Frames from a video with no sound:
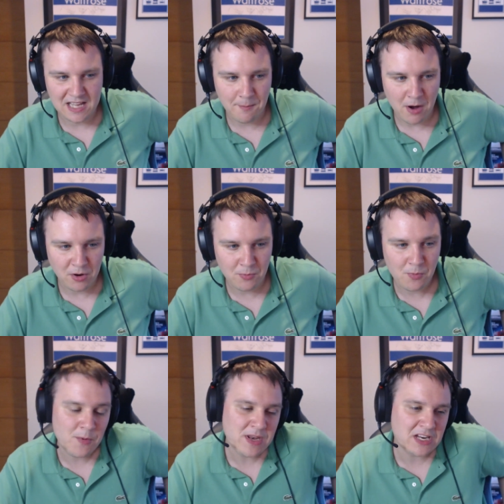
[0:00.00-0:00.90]
mold. And
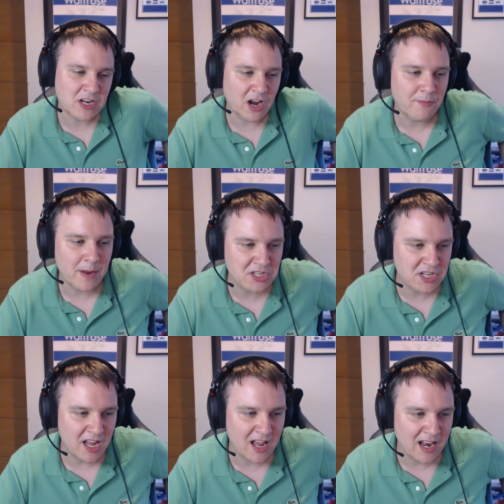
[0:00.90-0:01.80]
we did kind of
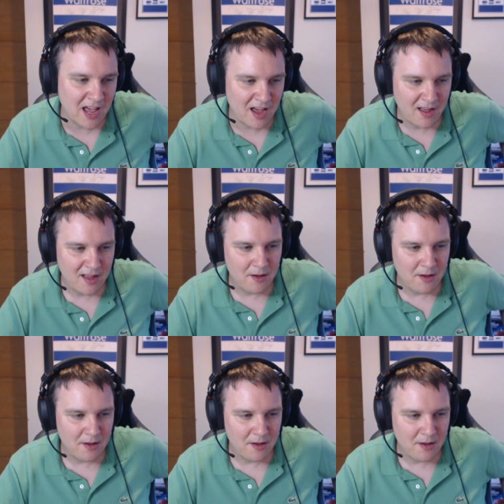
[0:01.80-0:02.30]
mention it earlier,